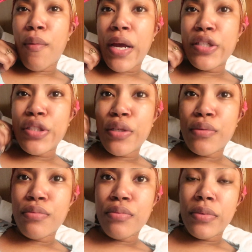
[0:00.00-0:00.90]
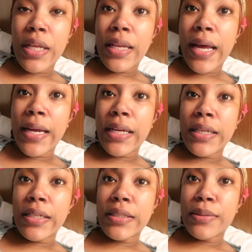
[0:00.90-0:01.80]
All right, so the
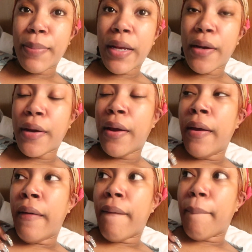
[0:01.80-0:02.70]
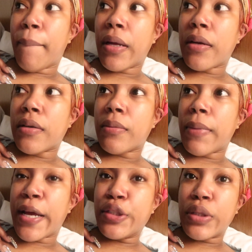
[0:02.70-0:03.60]
lighting is better. But
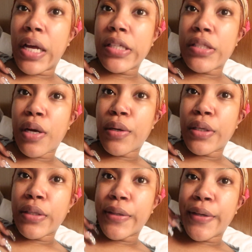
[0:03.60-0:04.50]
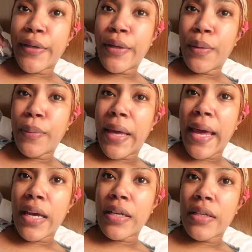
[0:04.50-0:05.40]
as you guys saw earlier, we
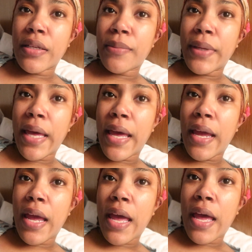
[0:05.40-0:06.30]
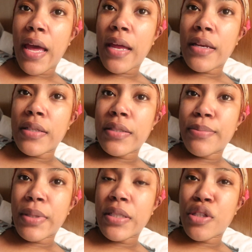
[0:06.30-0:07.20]
ate good. We ate at this
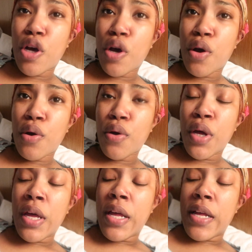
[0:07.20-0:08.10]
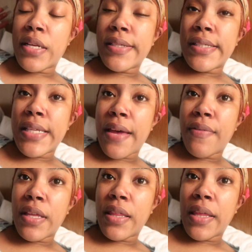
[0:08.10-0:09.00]
place called
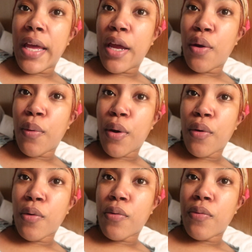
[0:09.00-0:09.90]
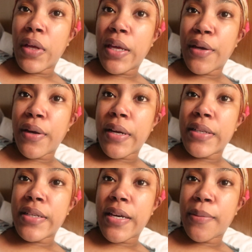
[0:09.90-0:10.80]
7th and Grove here in
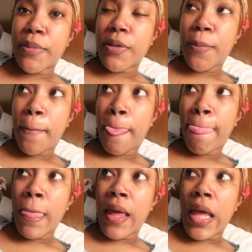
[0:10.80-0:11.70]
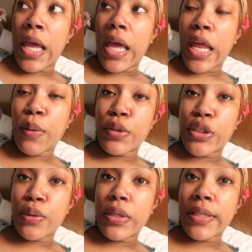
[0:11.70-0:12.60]
Tampa. And it was
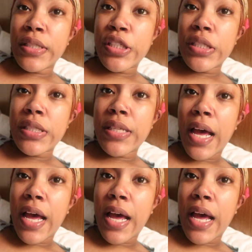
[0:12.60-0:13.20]
so delicious.